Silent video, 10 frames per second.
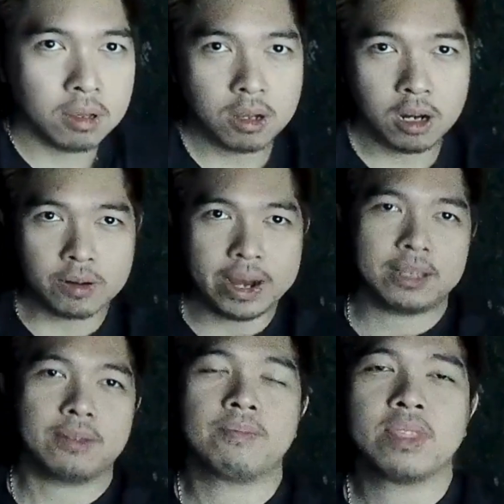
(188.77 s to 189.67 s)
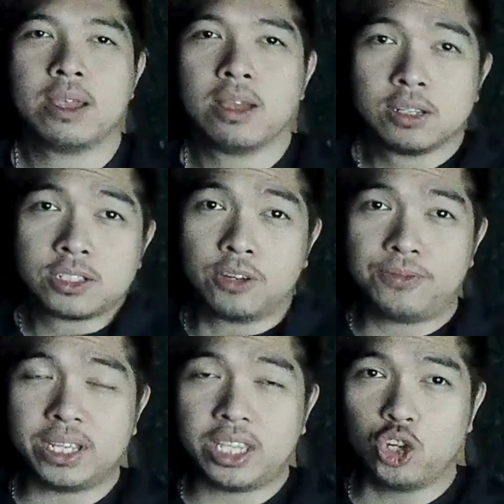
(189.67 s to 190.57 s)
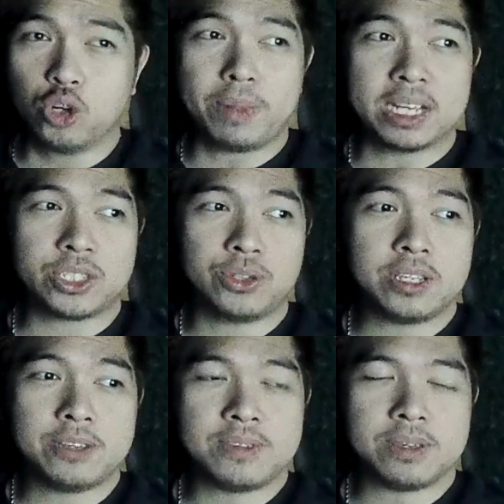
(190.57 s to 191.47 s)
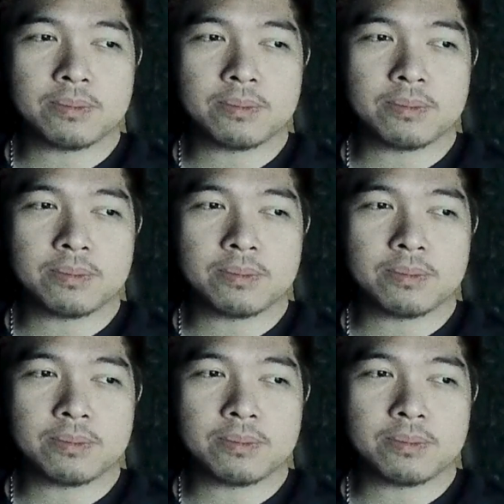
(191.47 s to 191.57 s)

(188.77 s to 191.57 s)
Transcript: All right. So v du plus u dv.